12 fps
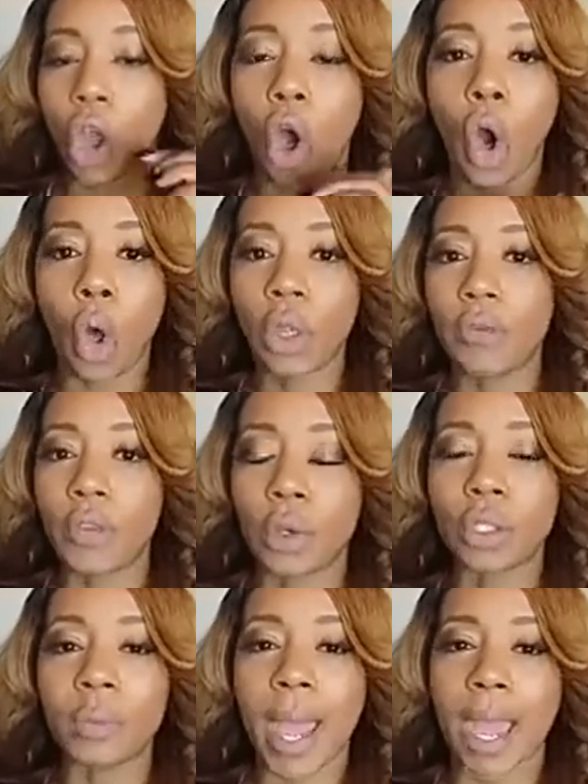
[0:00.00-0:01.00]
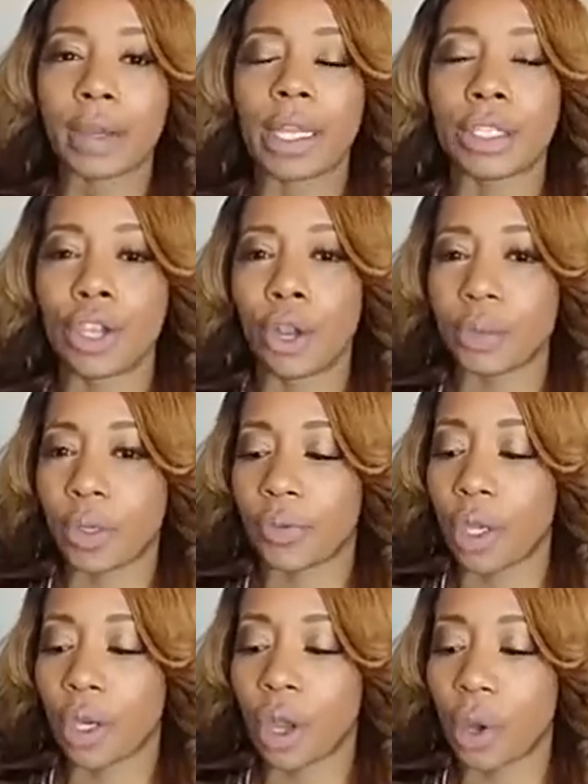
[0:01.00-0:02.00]
All of those matter in terms of
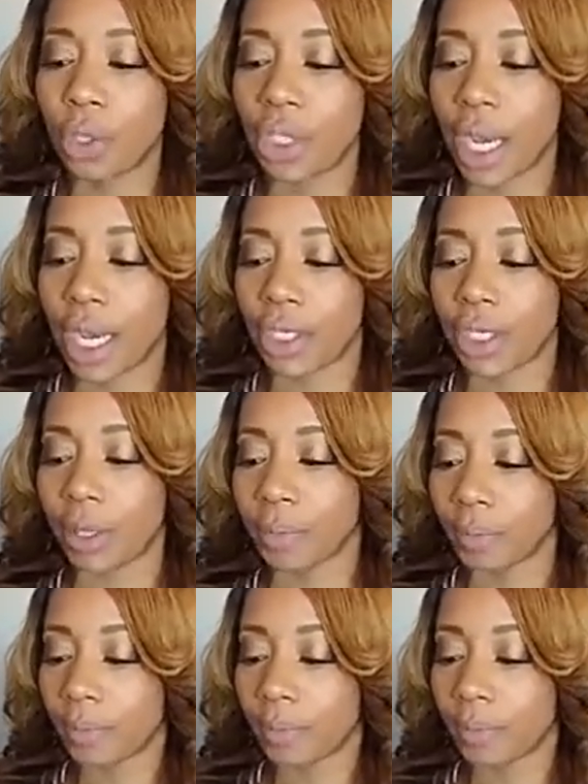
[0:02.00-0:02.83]
your negotiation.